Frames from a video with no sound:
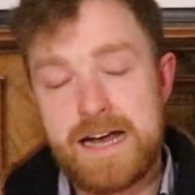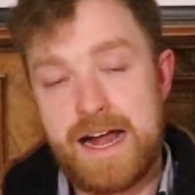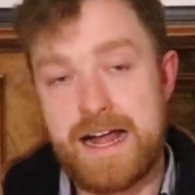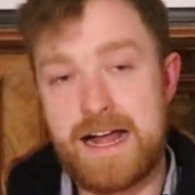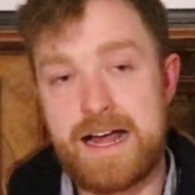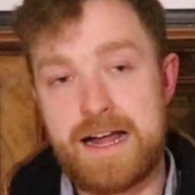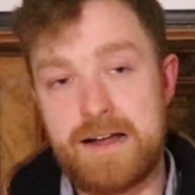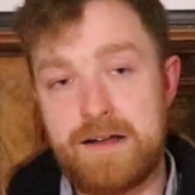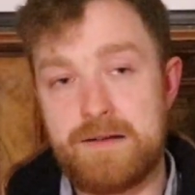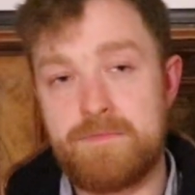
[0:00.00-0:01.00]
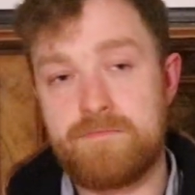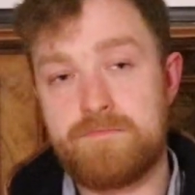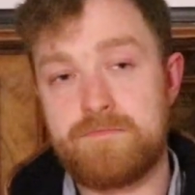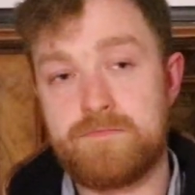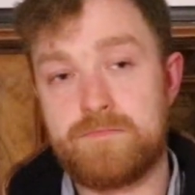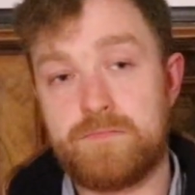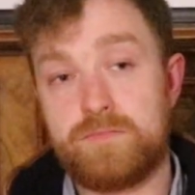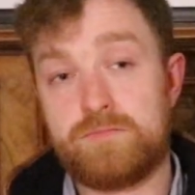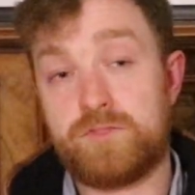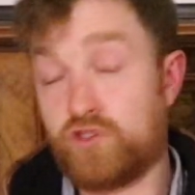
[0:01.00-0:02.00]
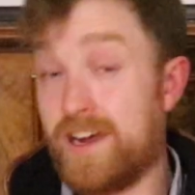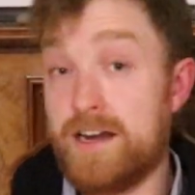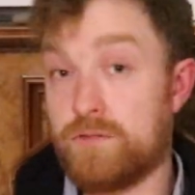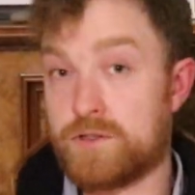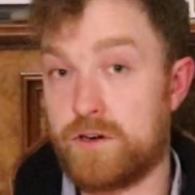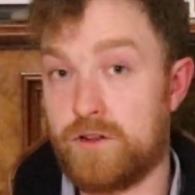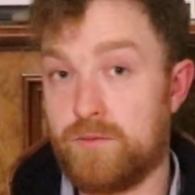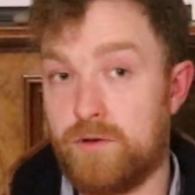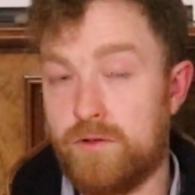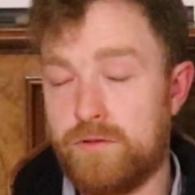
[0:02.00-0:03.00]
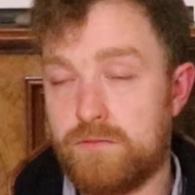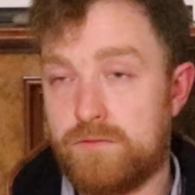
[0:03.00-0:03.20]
The trailer was good on the boat,